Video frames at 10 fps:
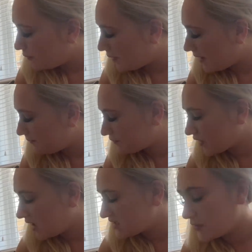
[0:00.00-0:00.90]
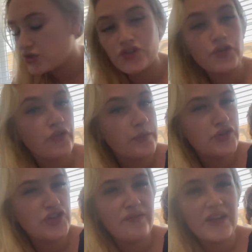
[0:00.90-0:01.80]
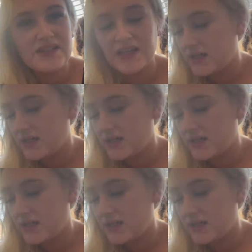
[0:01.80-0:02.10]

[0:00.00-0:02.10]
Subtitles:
But I spoke to the dog groom and she thinks it